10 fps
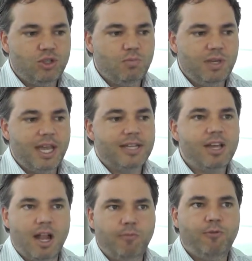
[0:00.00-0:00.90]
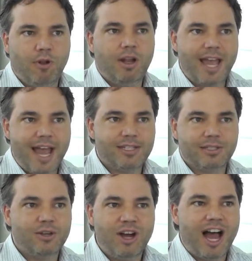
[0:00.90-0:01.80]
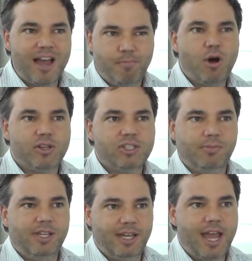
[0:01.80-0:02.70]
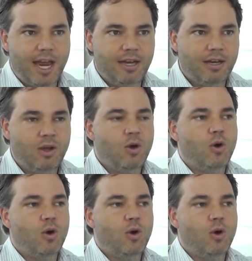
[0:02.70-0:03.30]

be as helpful as I possibly can